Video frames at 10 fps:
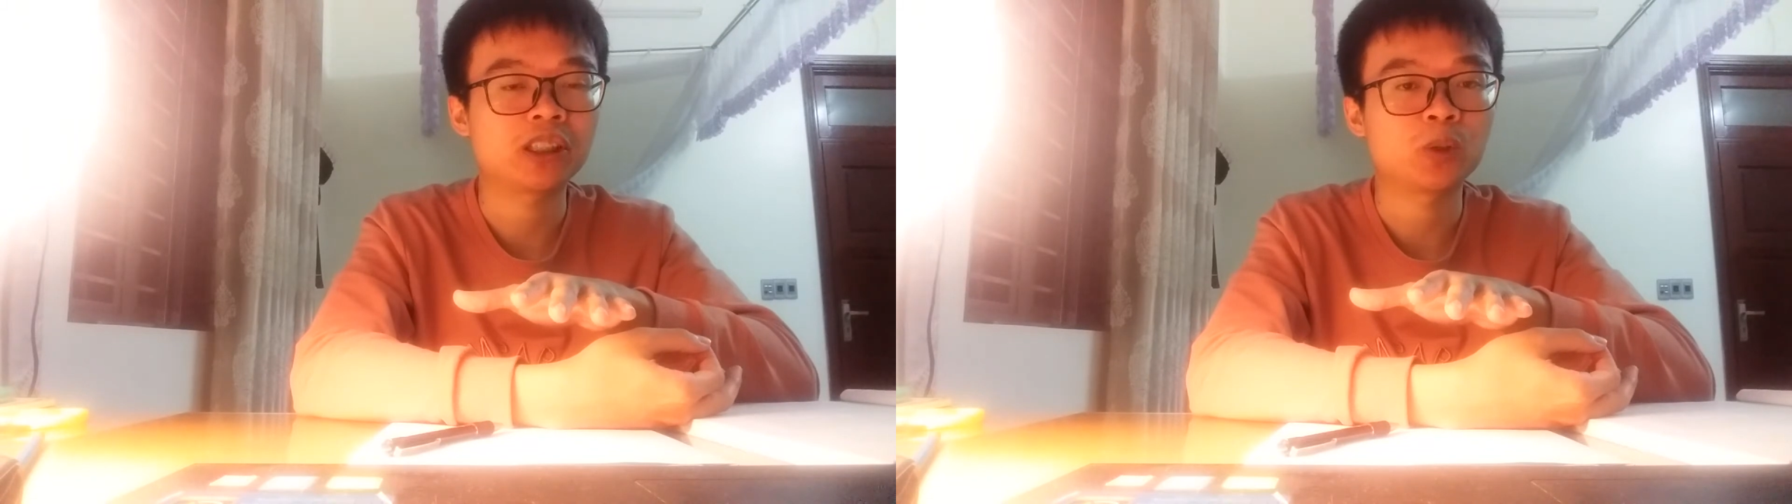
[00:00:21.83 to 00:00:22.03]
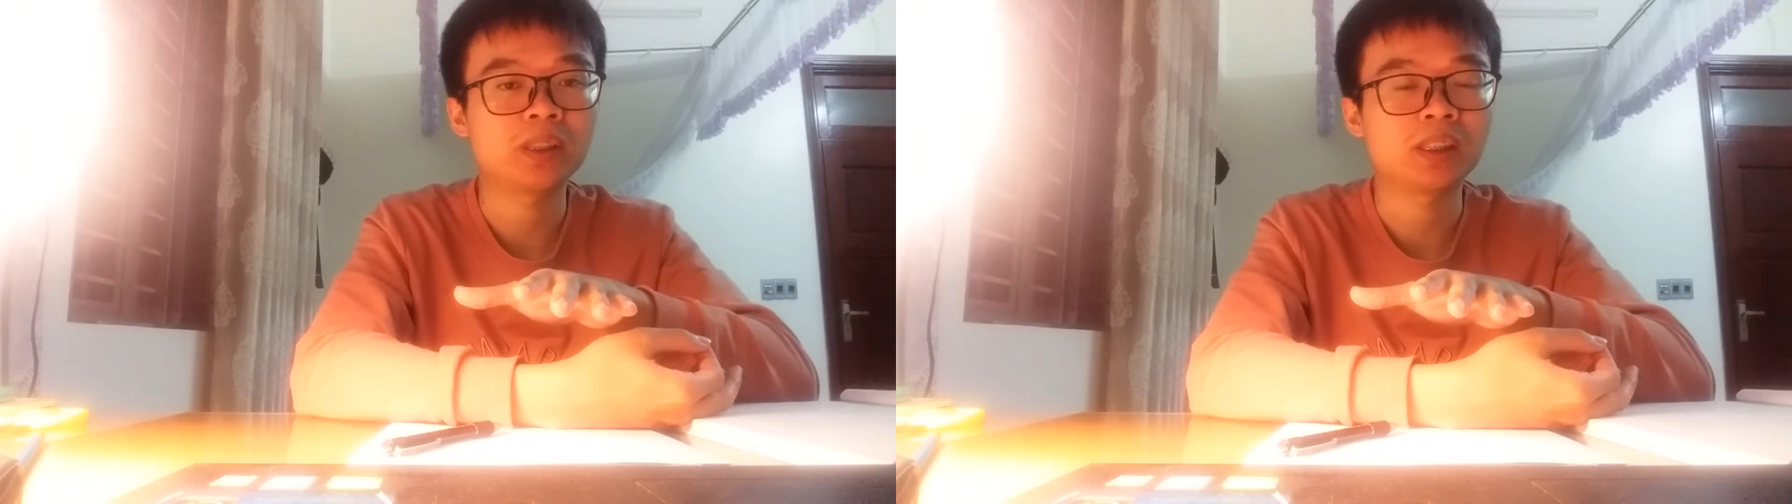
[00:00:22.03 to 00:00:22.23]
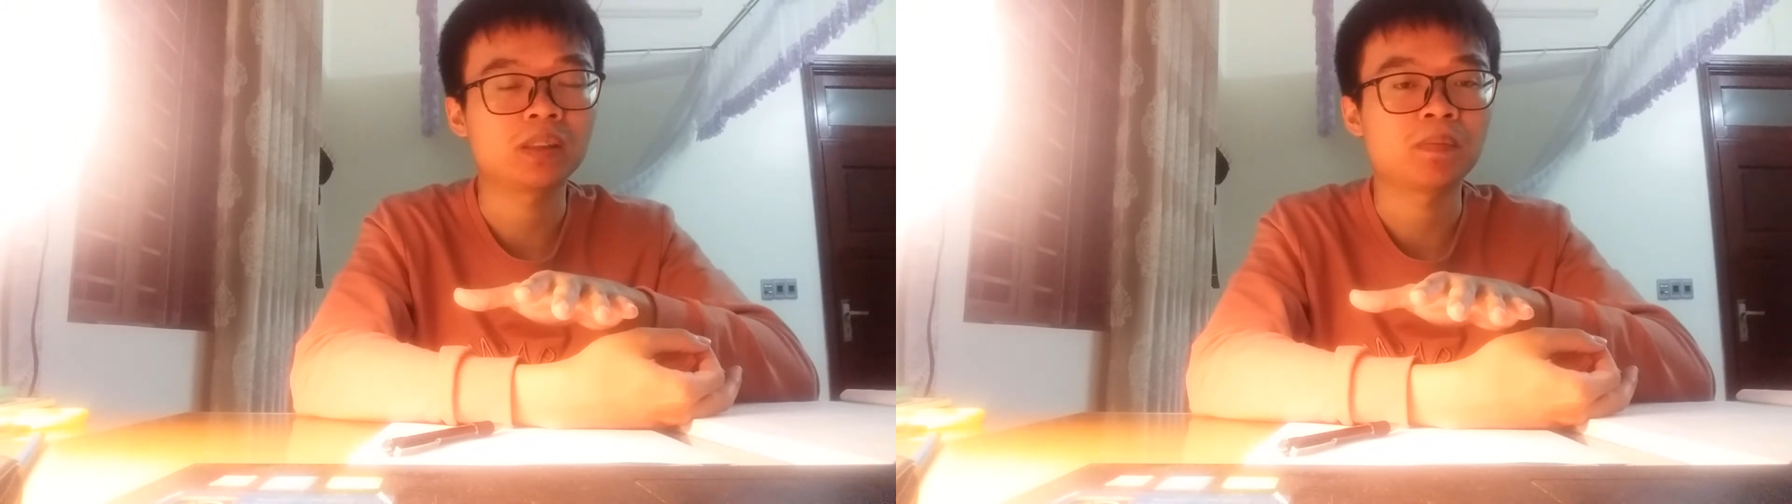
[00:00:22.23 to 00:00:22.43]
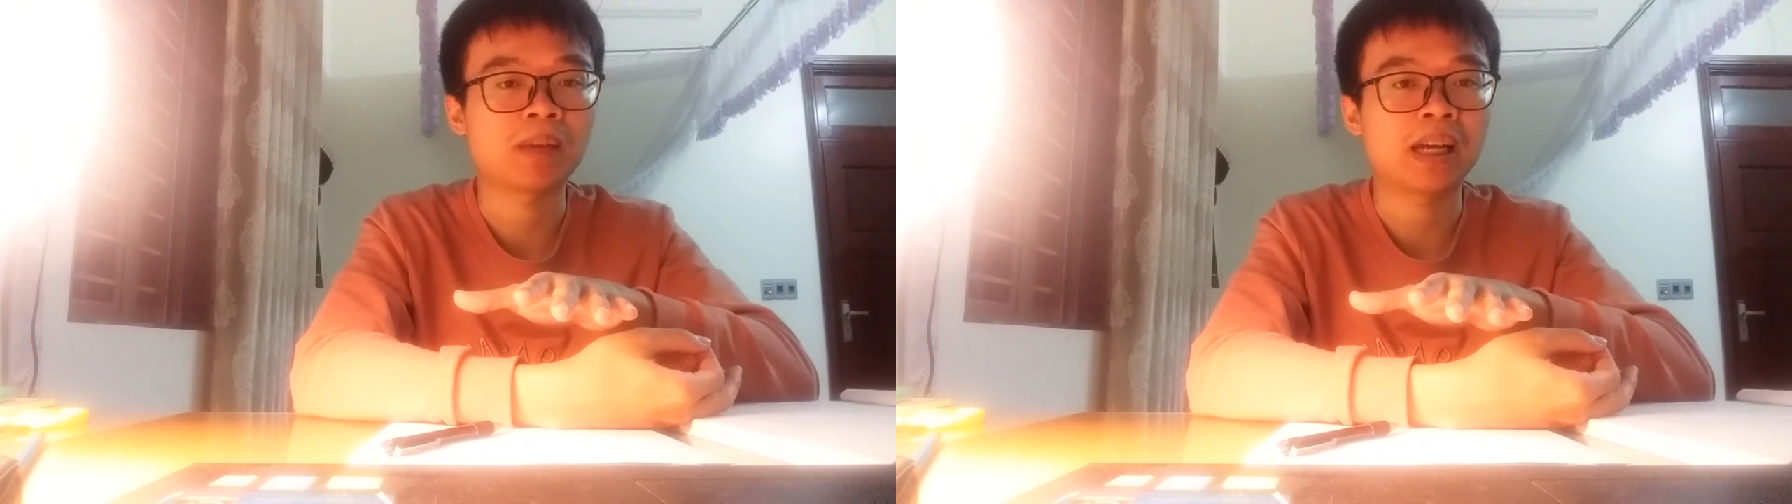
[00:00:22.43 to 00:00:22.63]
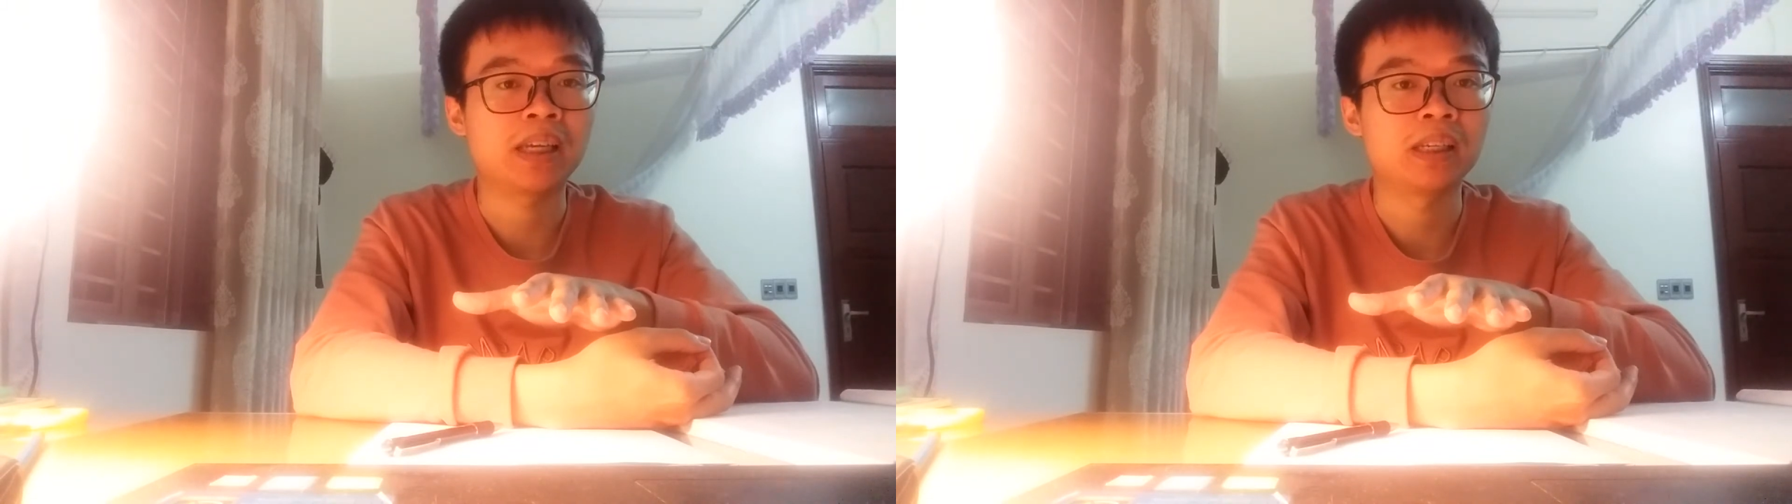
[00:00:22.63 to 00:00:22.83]
suited
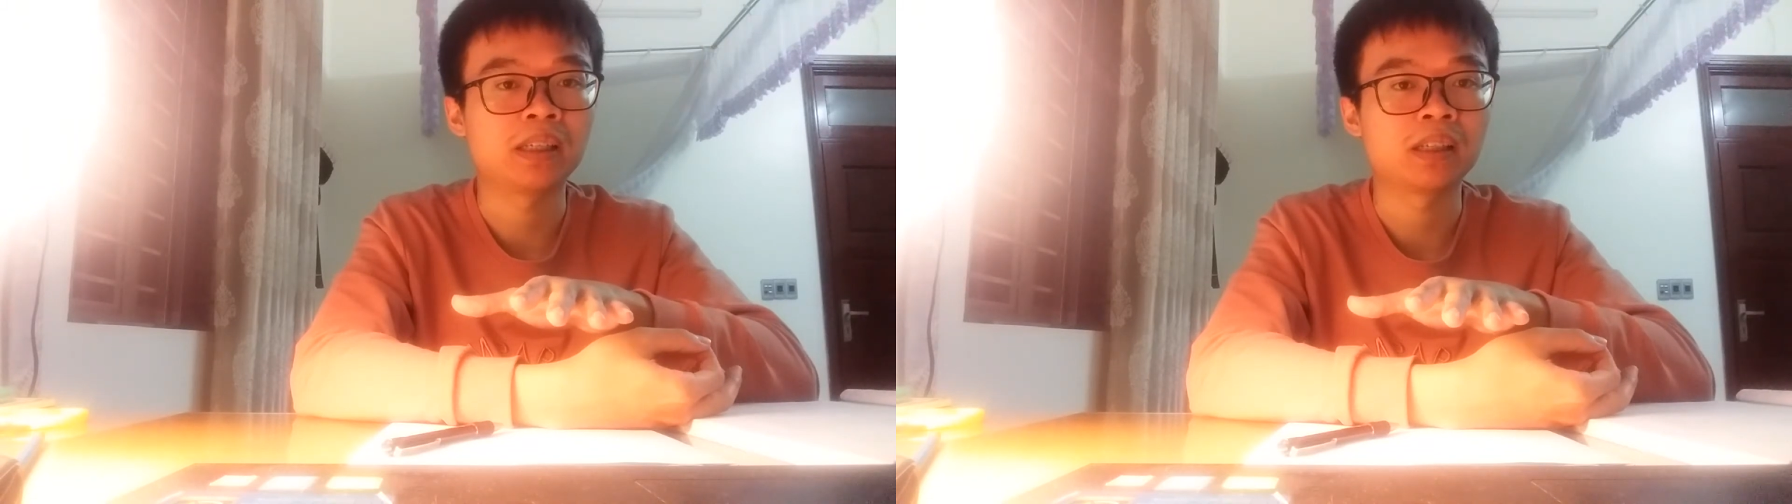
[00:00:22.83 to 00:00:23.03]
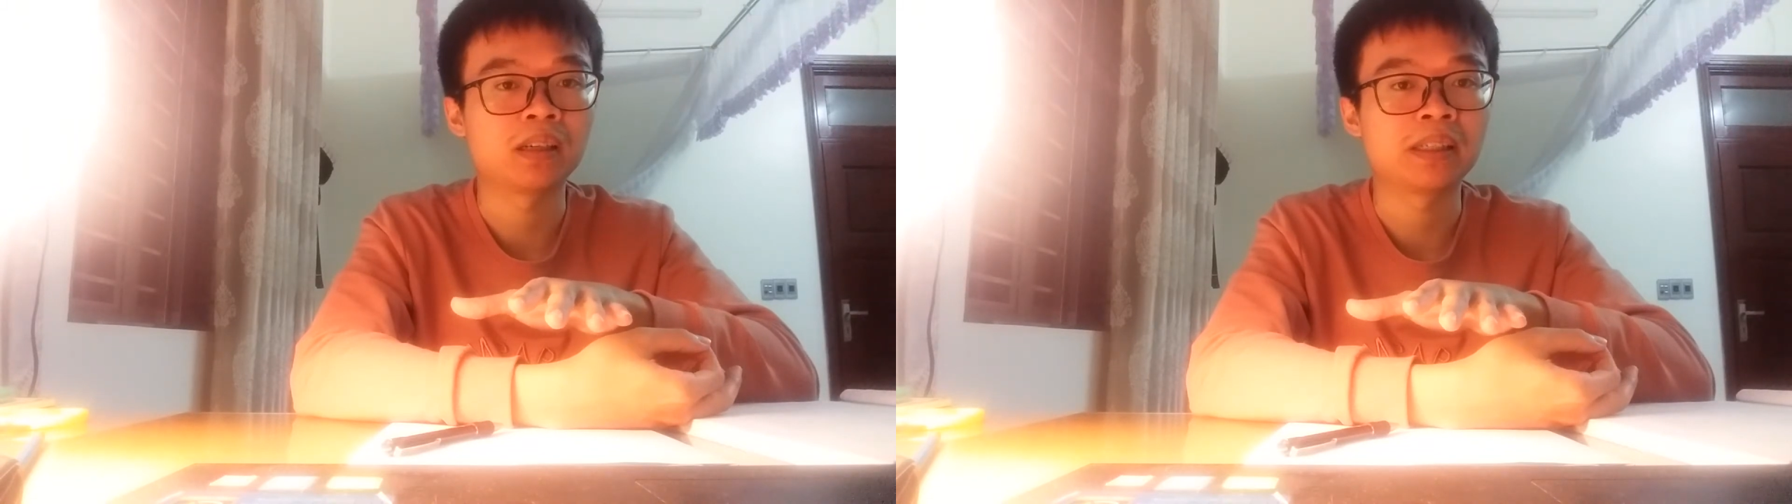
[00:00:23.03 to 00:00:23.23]
my